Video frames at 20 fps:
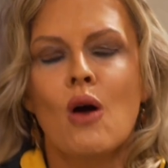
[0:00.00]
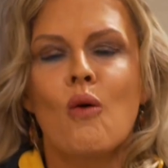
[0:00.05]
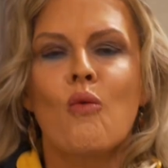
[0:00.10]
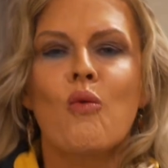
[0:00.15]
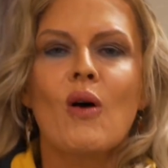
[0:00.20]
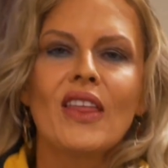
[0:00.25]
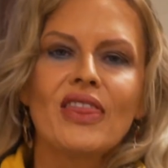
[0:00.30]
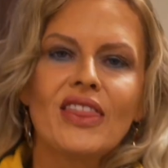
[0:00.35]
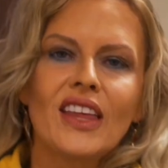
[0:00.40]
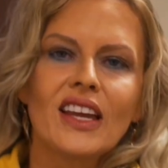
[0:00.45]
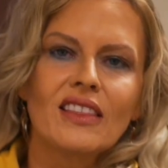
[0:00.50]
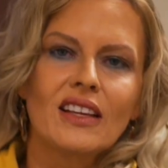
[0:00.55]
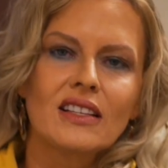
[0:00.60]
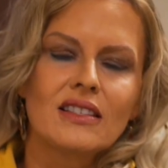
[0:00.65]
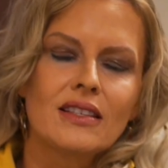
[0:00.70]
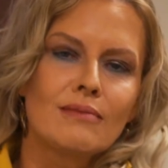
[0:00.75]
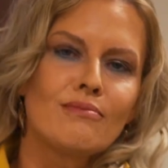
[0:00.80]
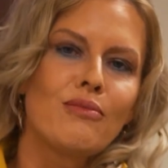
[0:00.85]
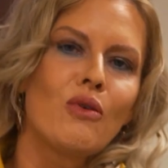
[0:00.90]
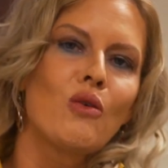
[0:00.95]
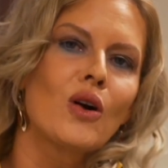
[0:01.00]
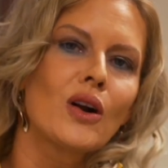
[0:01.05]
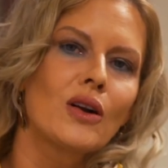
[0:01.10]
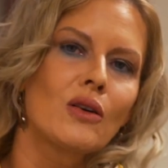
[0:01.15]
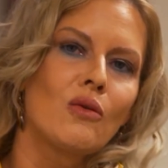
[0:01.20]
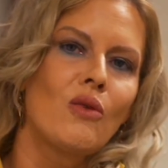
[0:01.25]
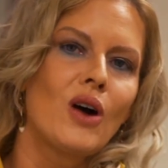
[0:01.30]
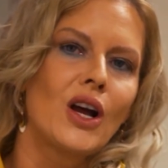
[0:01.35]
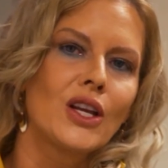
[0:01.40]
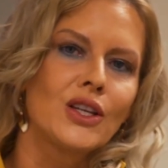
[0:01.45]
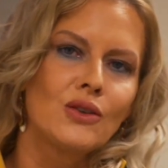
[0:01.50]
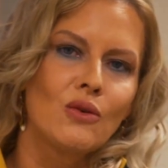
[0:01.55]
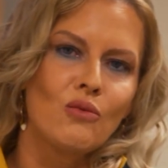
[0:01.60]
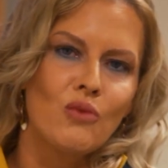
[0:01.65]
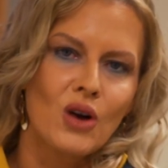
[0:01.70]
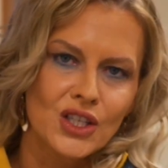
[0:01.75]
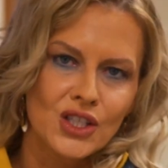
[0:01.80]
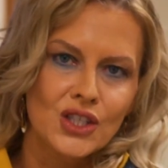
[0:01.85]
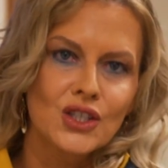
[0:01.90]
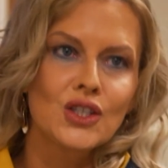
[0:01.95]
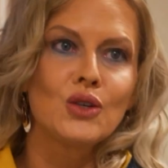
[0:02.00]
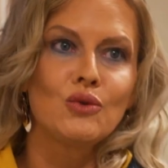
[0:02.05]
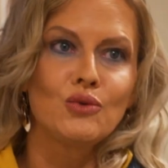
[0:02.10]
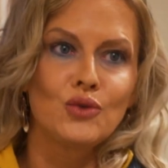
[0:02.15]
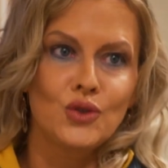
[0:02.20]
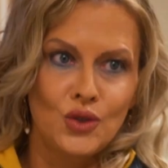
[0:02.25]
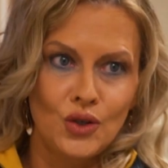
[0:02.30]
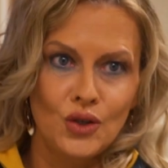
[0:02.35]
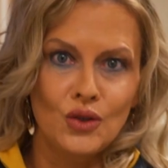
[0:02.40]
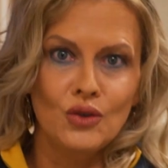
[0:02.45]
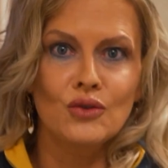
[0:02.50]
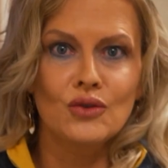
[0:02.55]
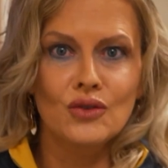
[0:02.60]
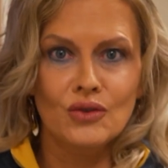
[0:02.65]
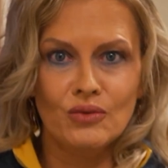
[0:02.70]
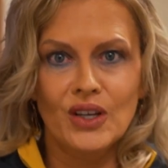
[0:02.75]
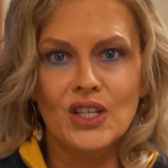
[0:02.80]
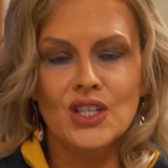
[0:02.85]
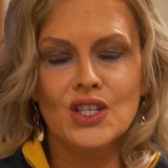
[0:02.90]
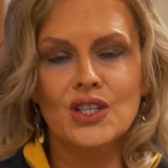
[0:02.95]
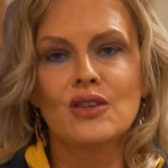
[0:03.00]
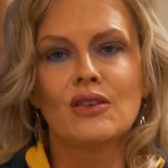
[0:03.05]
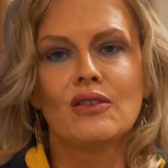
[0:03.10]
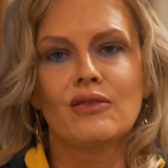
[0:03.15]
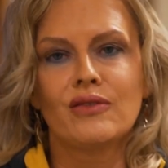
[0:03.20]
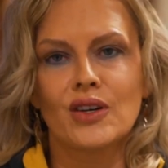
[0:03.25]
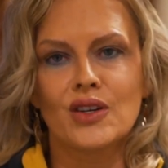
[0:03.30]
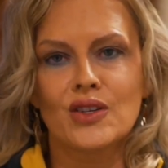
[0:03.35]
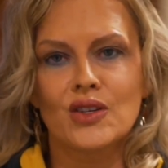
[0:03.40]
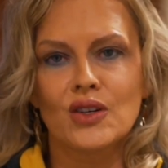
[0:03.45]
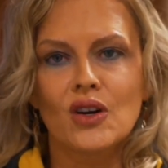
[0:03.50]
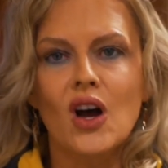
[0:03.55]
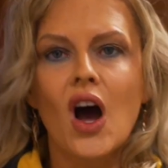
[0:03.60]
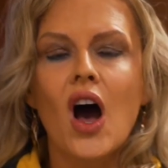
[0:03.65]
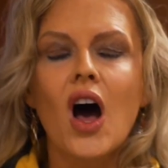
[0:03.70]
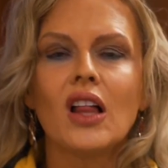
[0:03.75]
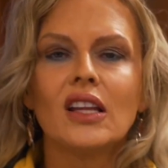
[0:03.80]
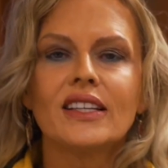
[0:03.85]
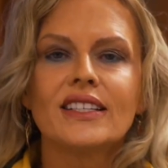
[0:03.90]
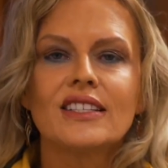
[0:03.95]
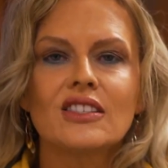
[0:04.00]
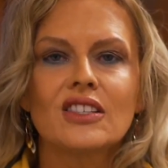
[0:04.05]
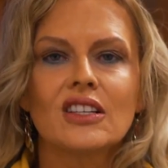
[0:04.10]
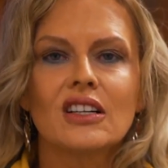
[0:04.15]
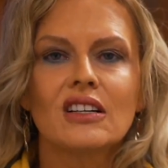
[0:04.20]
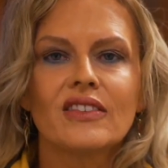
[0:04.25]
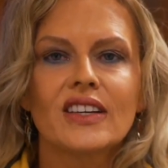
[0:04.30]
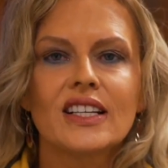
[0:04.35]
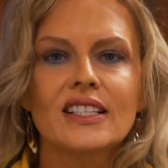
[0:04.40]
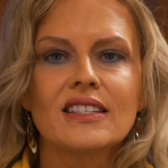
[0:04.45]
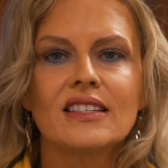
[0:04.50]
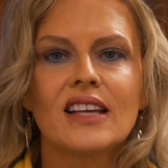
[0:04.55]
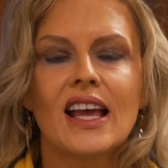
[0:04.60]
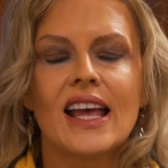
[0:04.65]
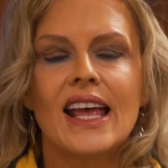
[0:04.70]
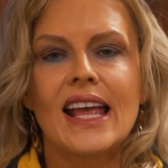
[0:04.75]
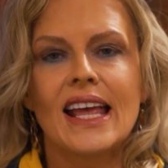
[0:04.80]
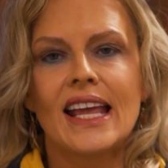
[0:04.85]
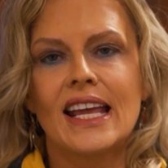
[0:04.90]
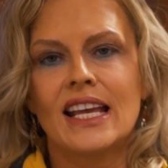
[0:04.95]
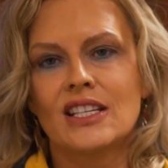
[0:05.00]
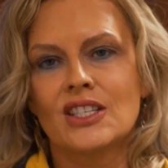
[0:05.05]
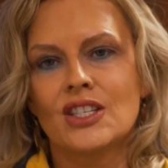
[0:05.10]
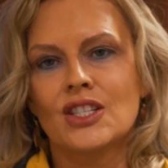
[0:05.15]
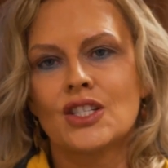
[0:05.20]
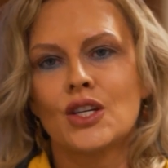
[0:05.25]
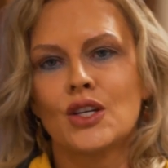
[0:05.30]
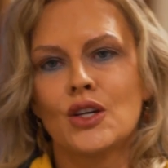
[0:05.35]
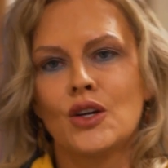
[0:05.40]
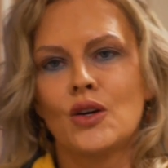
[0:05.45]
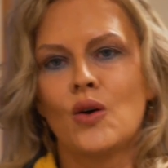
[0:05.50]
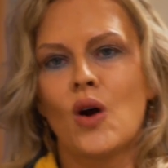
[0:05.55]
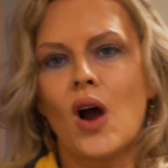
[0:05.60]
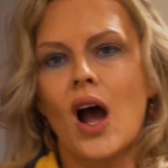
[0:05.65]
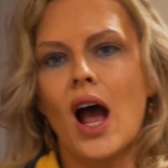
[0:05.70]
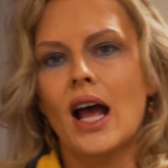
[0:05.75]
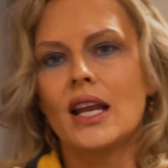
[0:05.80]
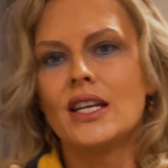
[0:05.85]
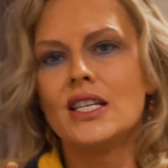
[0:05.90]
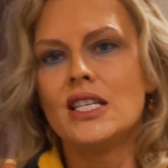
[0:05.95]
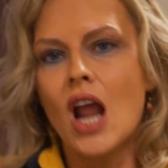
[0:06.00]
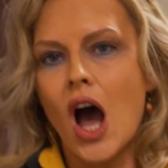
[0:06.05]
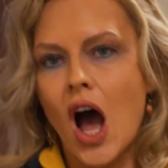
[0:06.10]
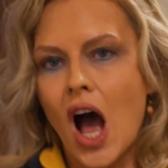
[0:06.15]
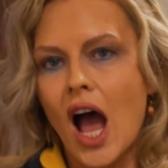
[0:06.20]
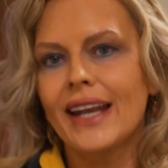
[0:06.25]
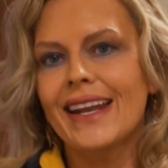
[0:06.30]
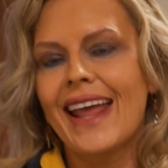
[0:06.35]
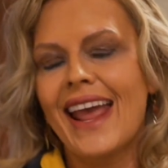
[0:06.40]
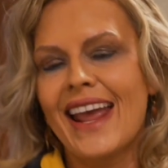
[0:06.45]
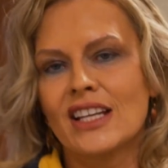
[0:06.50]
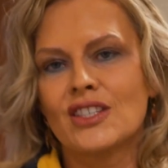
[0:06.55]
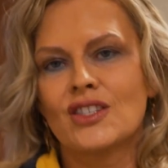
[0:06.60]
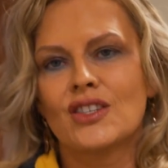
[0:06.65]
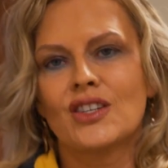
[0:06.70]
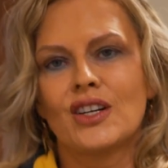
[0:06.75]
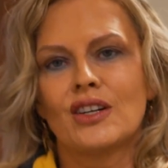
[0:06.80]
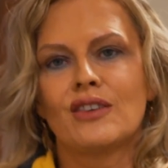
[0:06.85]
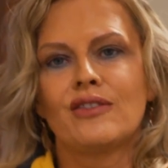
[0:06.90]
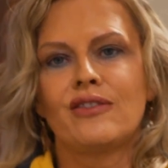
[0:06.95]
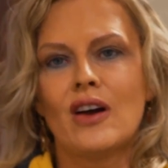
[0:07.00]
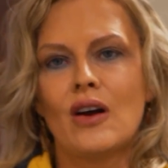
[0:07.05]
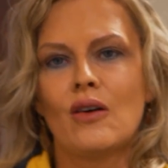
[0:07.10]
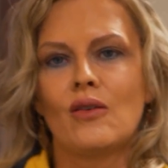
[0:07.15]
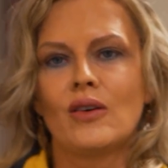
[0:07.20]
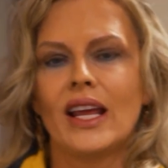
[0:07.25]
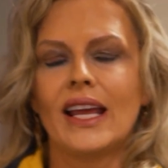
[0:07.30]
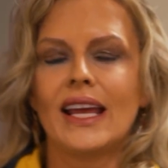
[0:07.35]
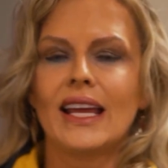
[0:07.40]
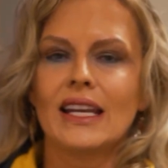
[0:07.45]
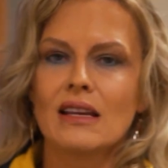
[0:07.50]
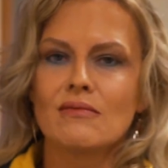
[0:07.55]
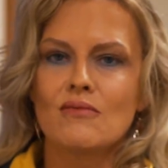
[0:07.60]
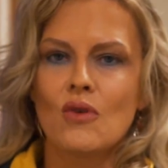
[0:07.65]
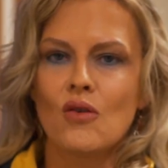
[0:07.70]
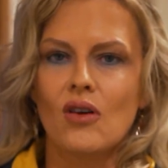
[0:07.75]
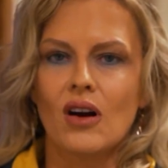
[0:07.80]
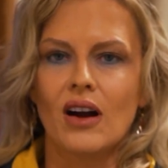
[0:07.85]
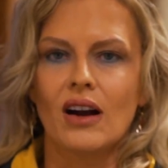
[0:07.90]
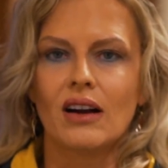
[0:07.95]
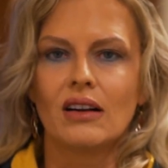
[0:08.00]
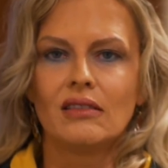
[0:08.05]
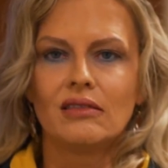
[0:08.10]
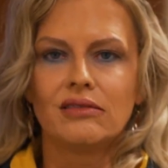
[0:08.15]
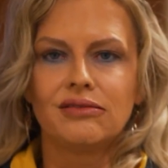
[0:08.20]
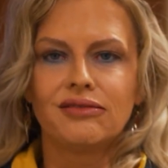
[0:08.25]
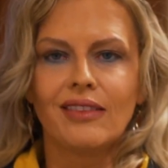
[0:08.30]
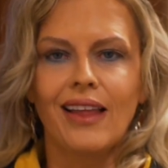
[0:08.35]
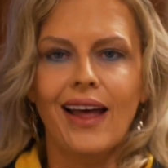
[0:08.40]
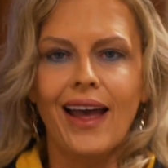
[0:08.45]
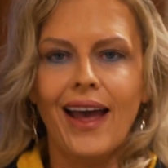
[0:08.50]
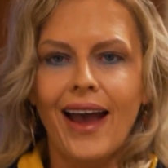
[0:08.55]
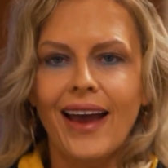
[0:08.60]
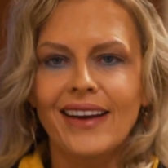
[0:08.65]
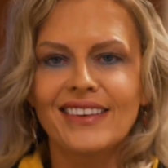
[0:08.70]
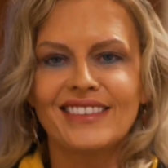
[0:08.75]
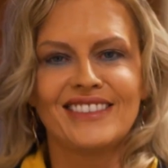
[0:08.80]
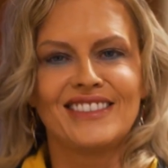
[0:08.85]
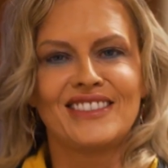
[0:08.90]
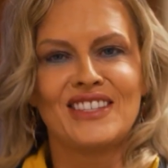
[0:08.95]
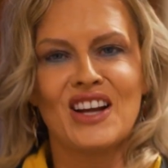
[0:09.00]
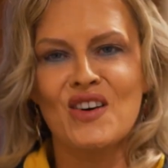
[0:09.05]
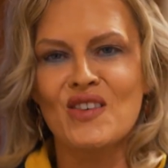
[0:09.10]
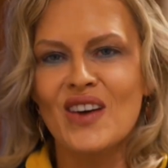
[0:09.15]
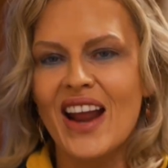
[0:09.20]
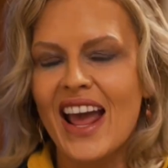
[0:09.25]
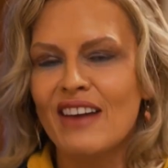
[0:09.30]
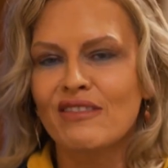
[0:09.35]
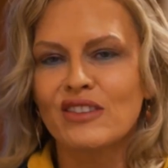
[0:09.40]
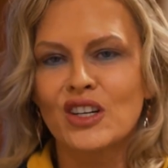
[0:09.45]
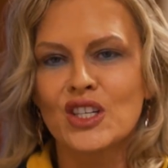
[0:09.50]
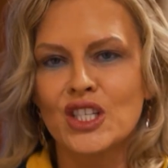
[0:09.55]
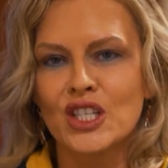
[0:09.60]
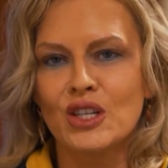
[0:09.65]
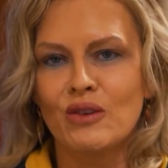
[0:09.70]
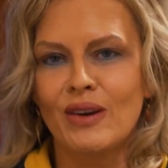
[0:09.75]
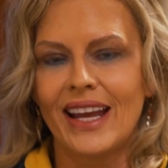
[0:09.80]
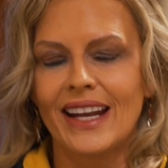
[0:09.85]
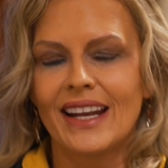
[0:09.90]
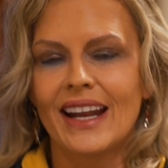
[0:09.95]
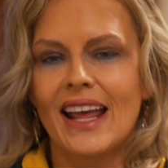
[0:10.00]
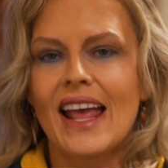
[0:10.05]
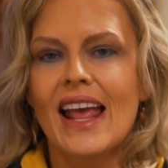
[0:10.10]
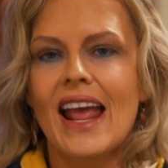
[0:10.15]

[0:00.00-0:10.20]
One thing that's important once you do switch to a virtual calling service is to not answer your phone anymore. Flat, don't ever do it.